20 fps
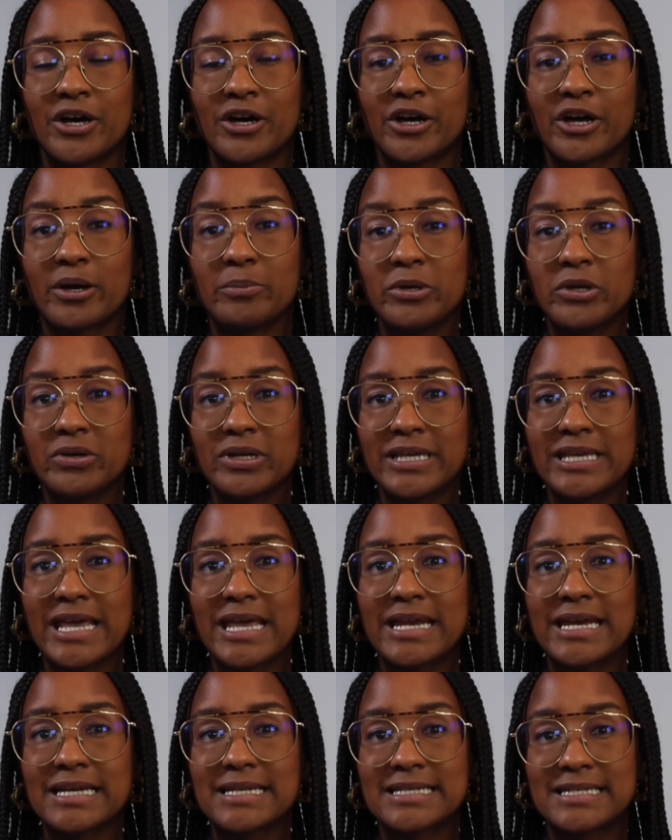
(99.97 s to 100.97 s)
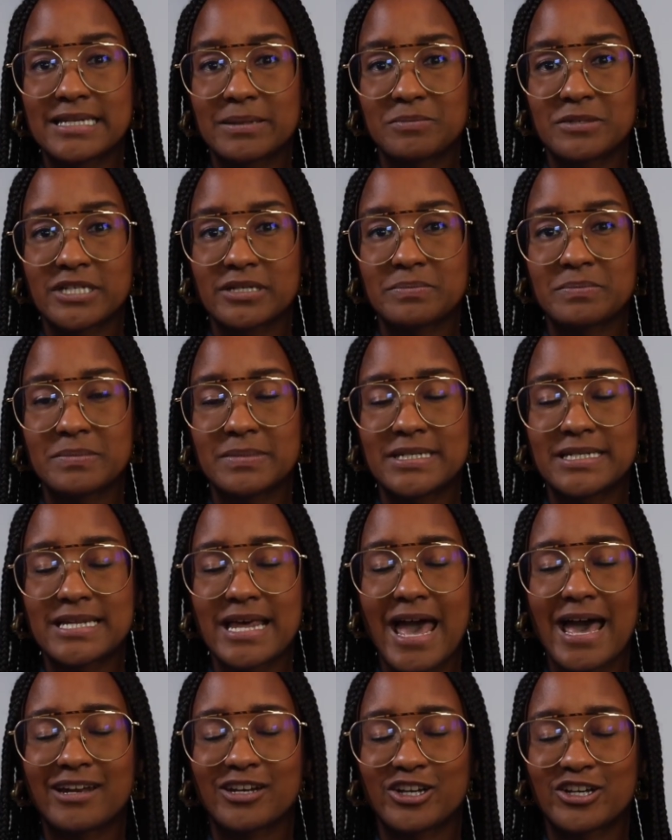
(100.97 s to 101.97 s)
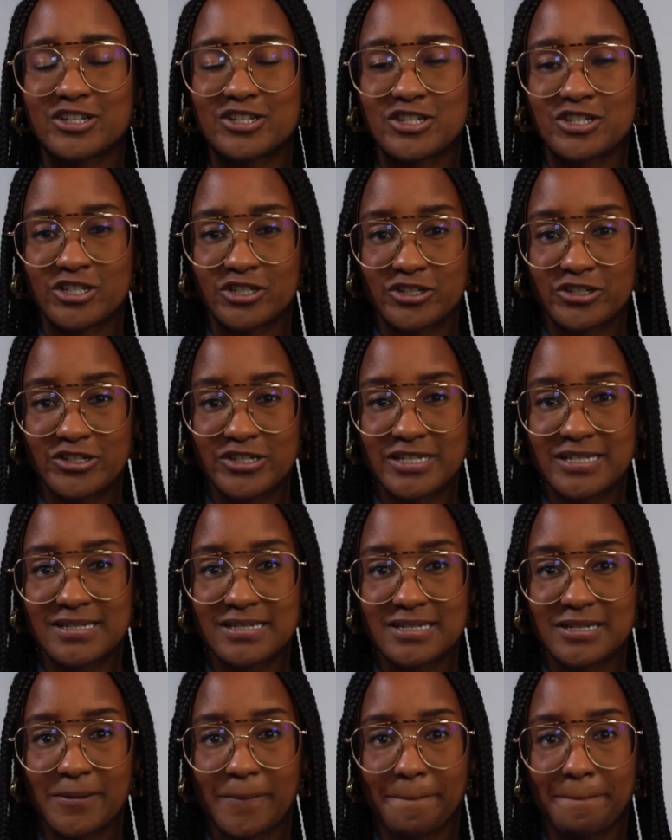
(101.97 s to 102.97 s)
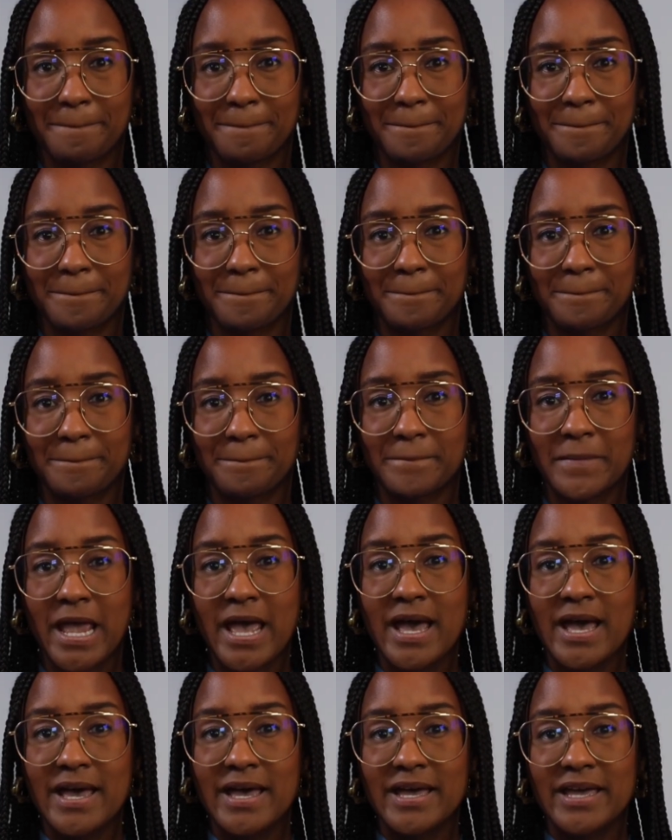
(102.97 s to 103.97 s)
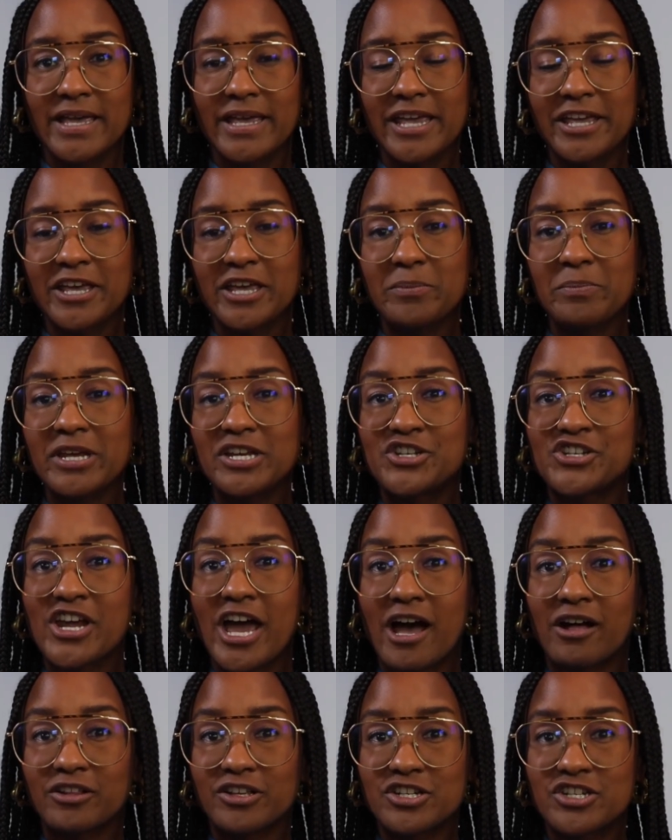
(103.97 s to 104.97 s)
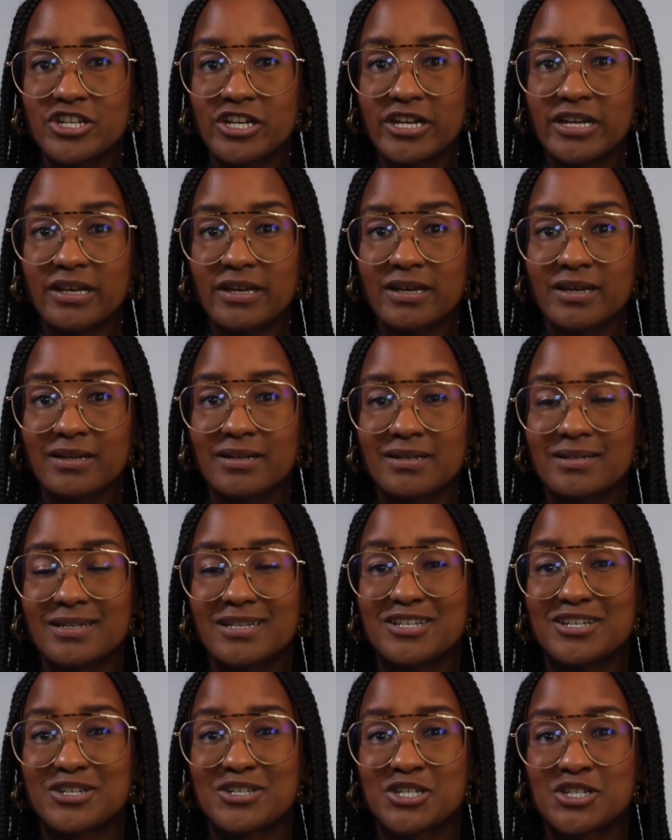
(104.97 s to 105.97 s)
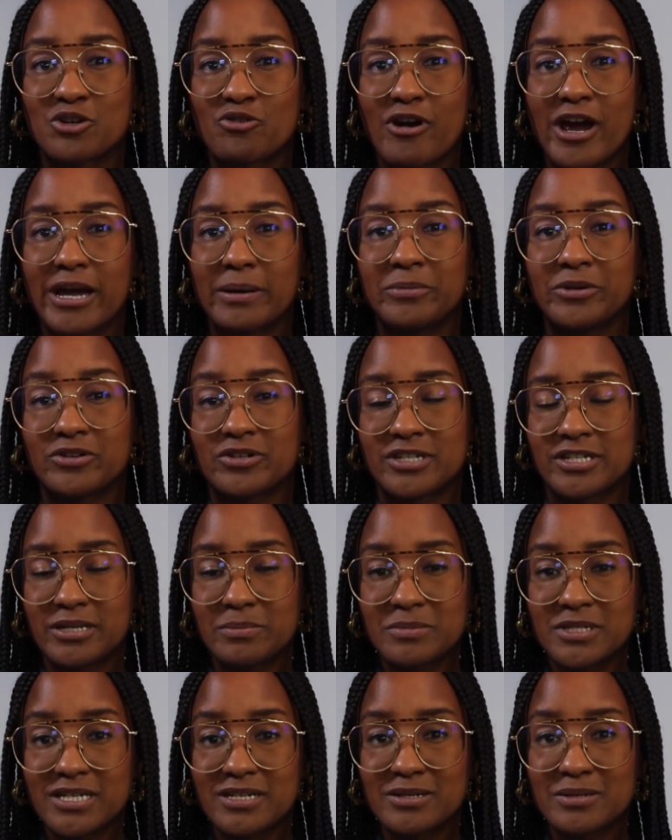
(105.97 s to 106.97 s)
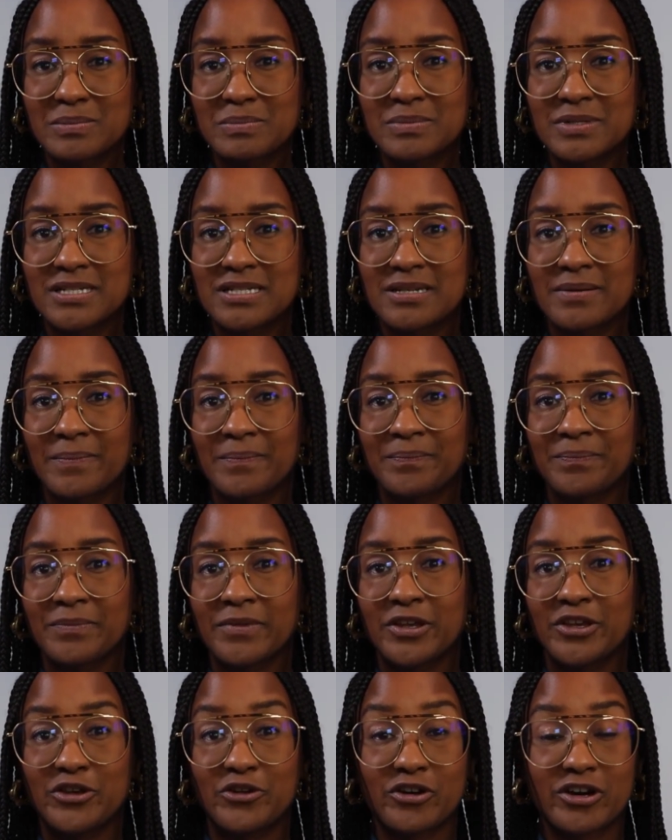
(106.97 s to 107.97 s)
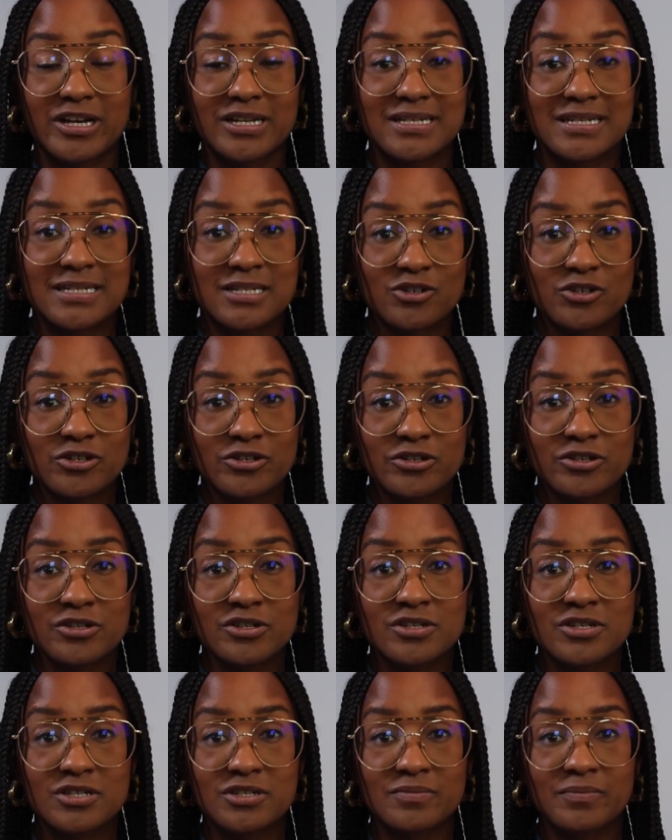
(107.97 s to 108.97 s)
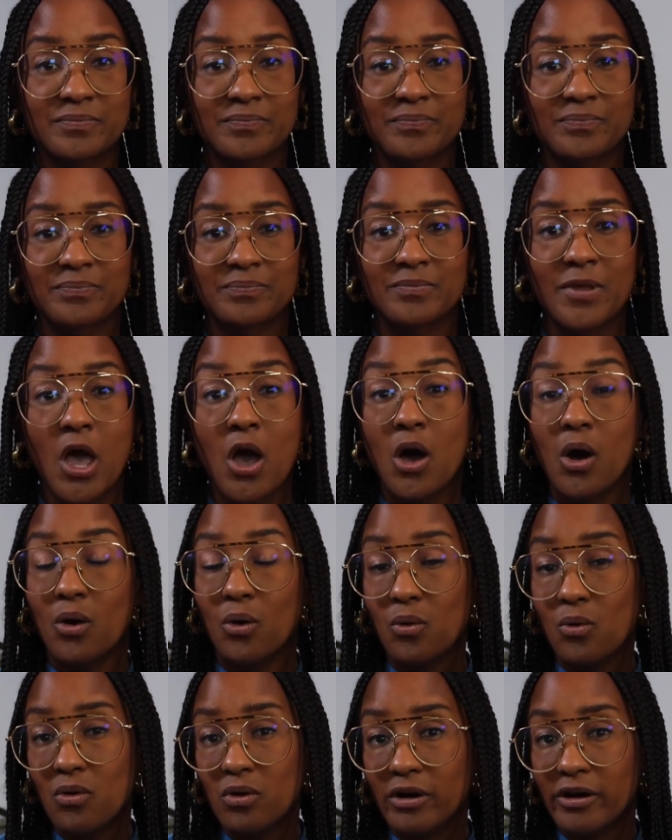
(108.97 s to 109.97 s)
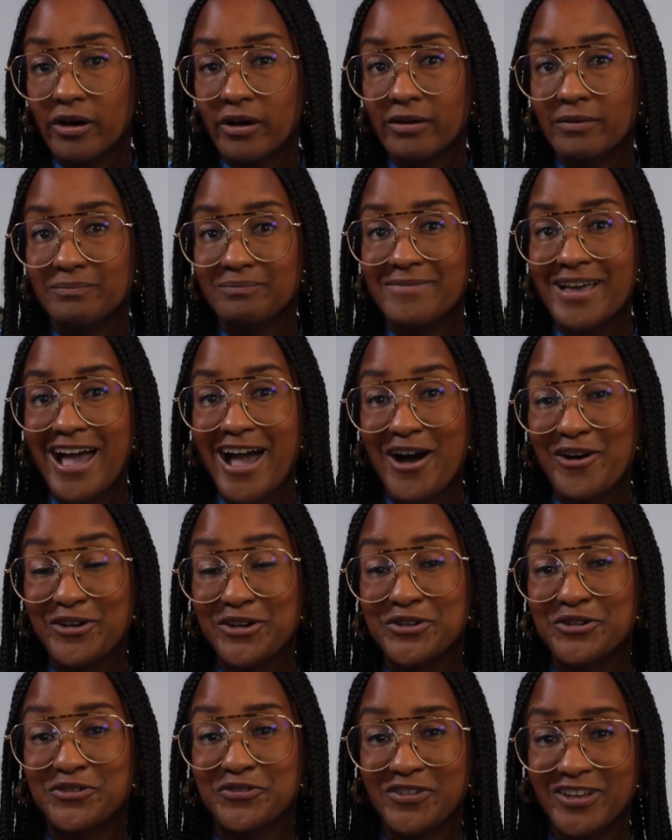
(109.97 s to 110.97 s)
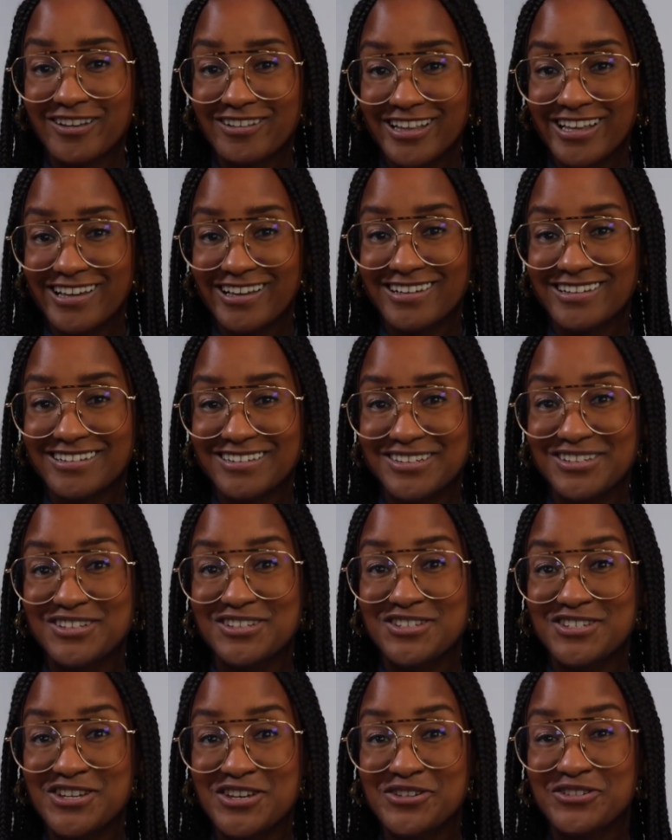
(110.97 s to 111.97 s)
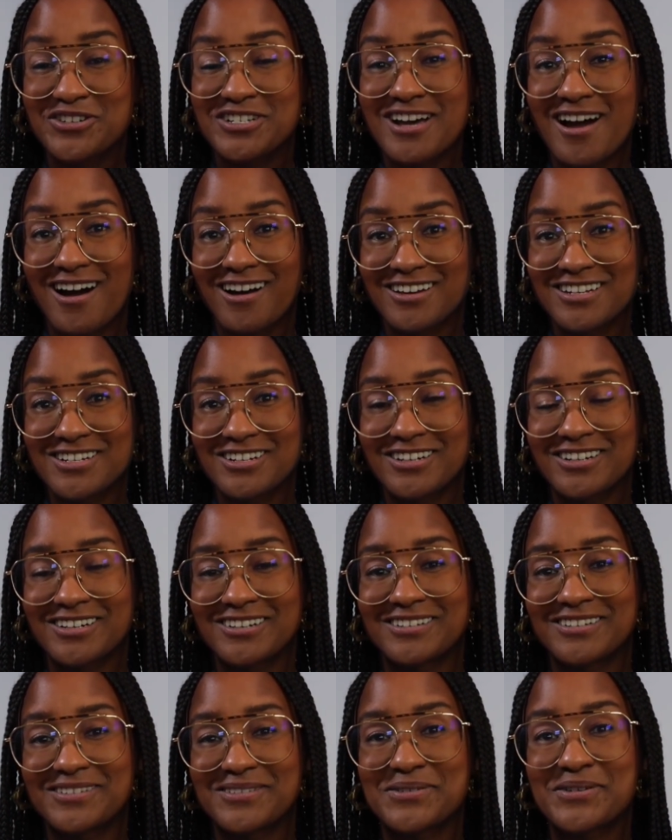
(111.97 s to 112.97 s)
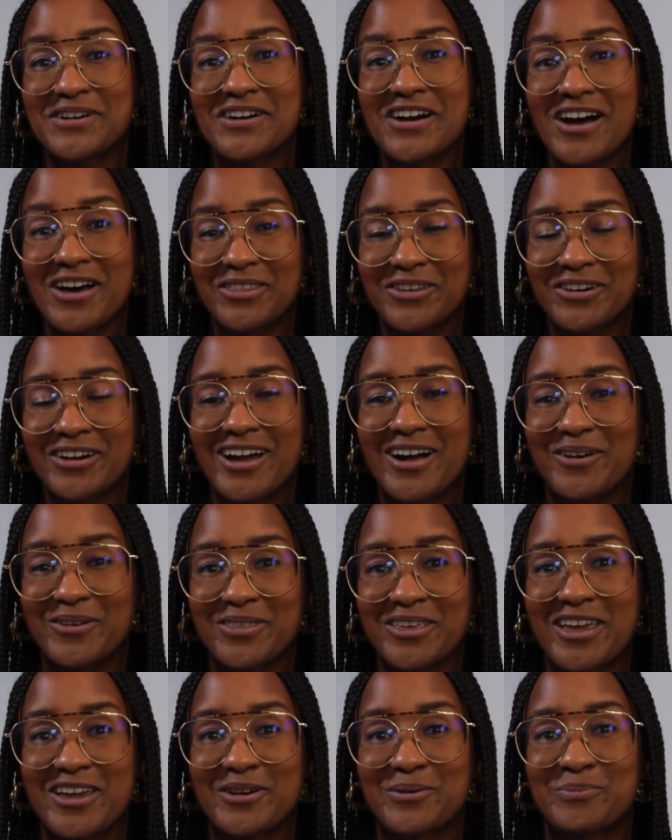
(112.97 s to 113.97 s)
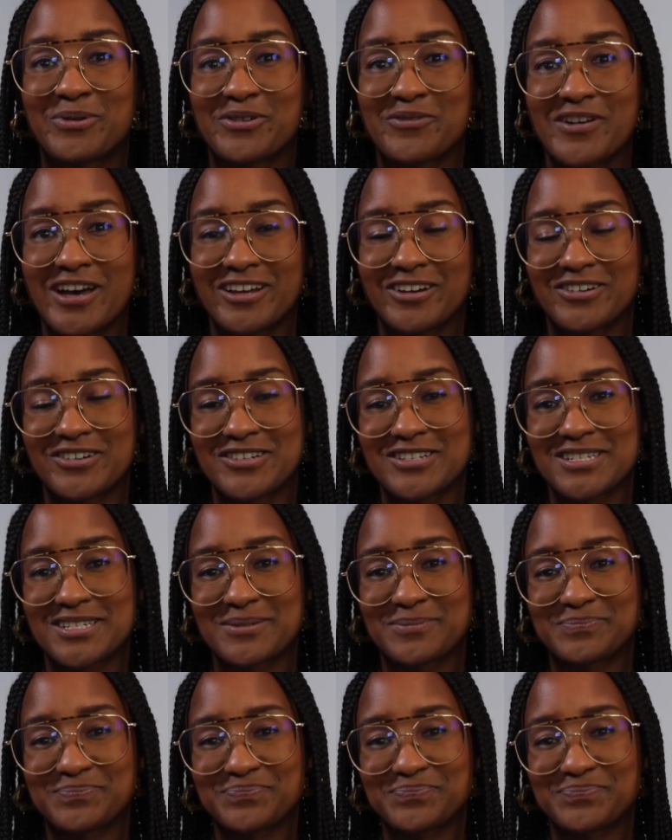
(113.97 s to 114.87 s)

Communicating symptoms and concerns. It can be challenging to describe your symptoms, your concerns, or how you're feeling to your doctor or other healthcare providers.